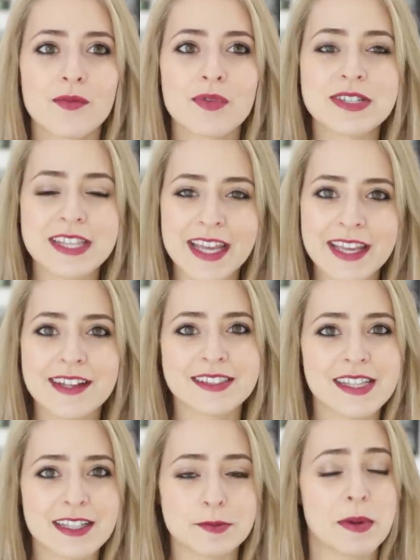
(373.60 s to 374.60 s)

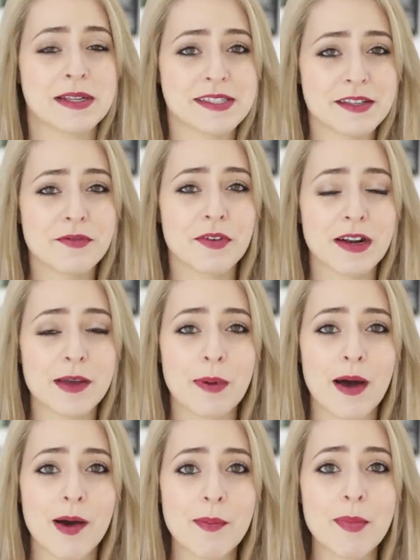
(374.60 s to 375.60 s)
ridiculously expensive for a lip
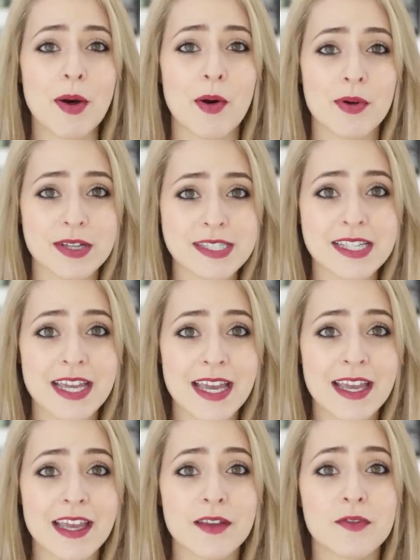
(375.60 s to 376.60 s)
balm, but
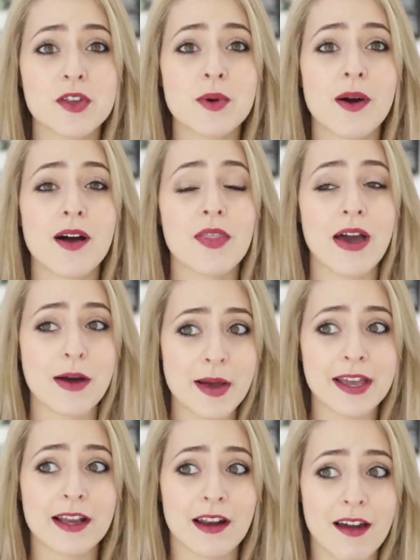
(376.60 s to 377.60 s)
honestly, if you are that
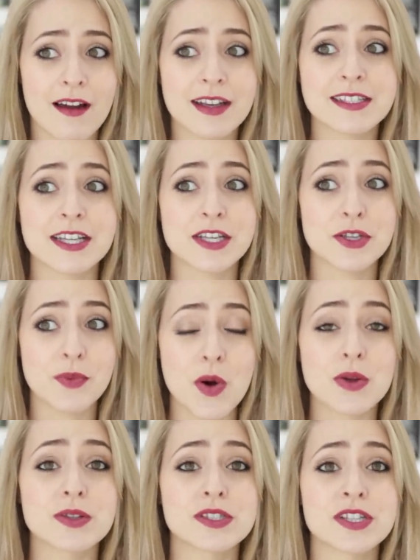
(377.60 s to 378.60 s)
way inclined and you
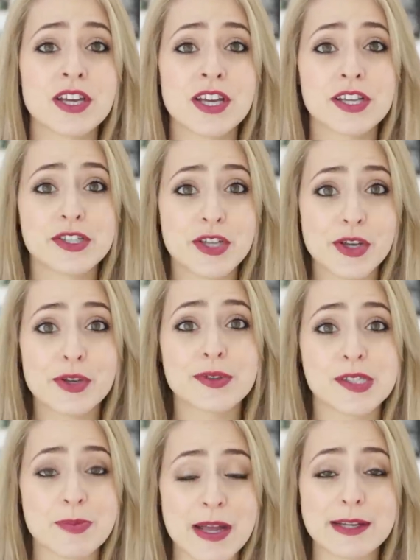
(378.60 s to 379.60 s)
want to
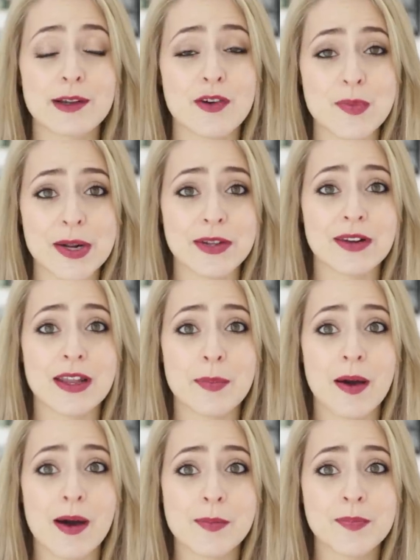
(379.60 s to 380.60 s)
spend a lot of money on a lip
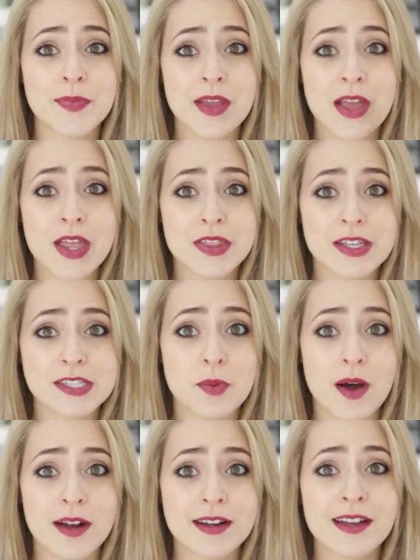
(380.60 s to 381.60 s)
balm, this
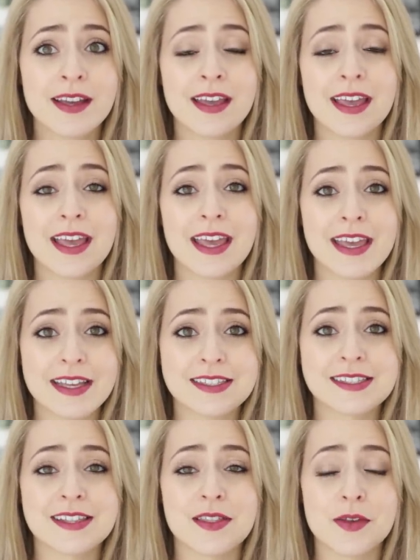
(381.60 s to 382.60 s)
one
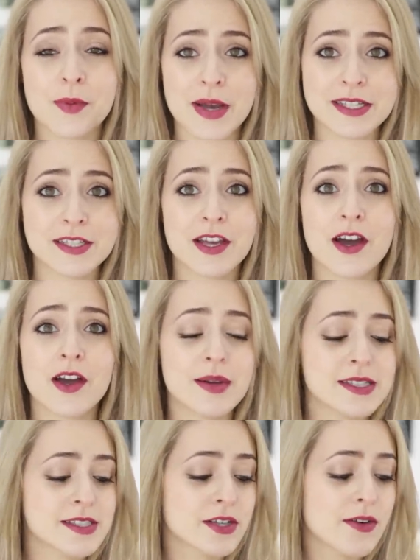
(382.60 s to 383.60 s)
is the way to go.
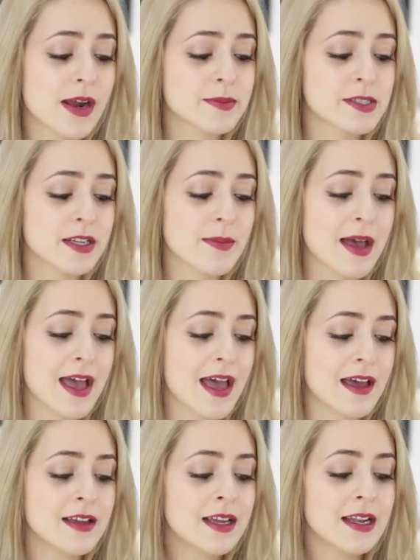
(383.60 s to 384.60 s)
It's the Creme de la
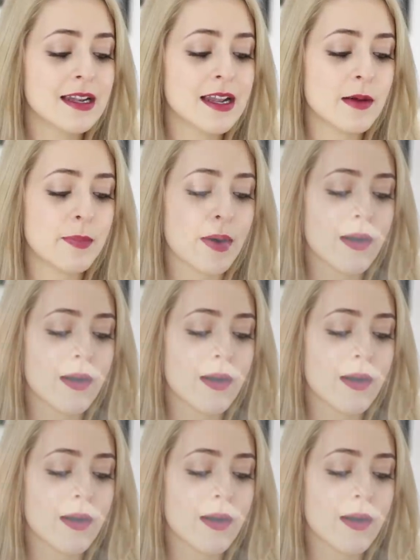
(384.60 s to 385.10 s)
Mer lip